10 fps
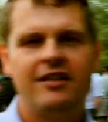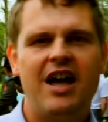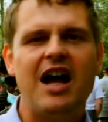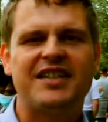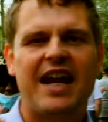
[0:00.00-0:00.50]

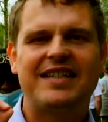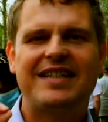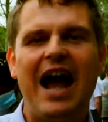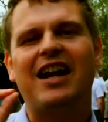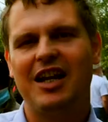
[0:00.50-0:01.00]
That's
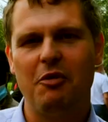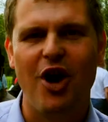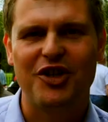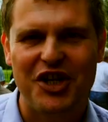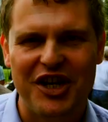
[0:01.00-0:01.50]
exactly
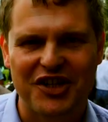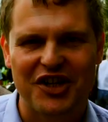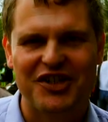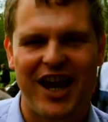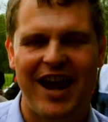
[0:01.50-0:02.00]
what
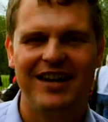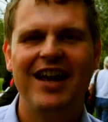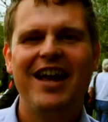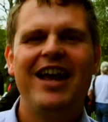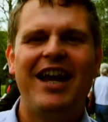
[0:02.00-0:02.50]
Jesus said.
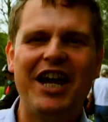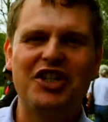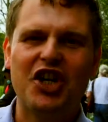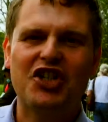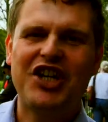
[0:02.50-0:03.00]
he
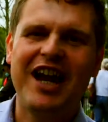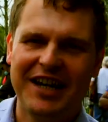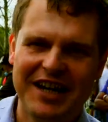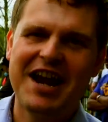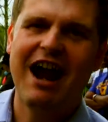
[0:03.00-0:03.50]
just said
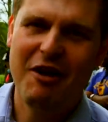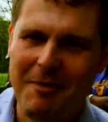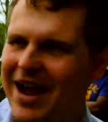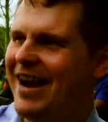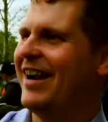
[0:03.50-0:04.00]
it in
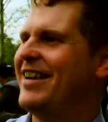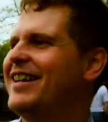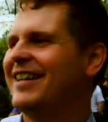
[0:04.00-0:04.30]
Aramaic.